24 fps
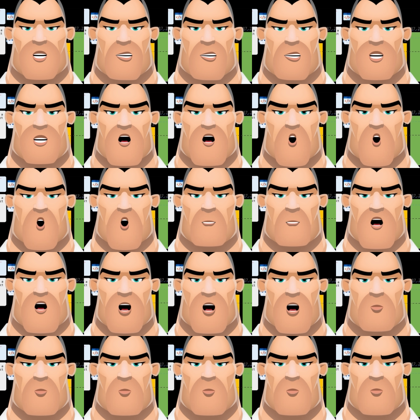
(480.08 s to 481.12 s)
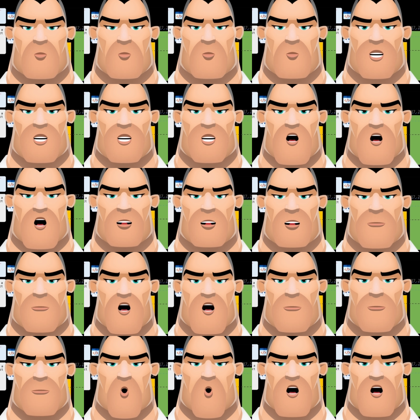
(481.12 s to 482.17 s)
recall thing, it's all
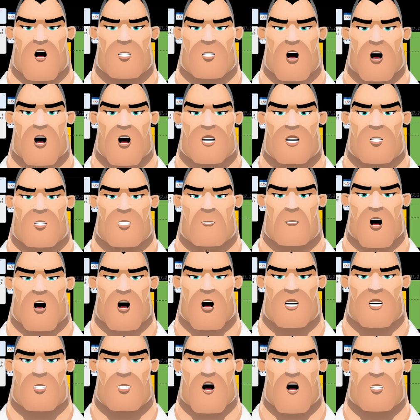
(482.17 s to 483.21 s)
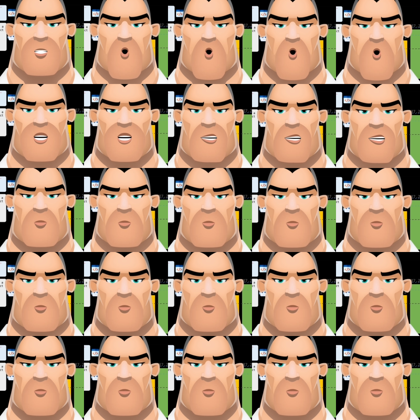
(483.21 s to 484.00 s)
about minimizing false negatives, right?